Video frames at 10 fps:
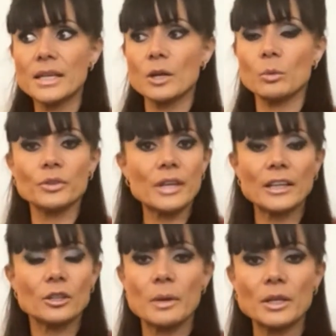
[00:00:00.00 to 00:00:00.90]
it will
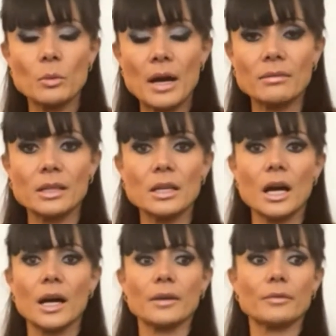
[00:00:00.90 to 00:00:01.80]
take you anywhere in
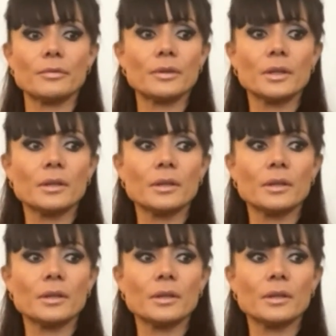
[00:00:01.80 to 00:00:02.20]
life,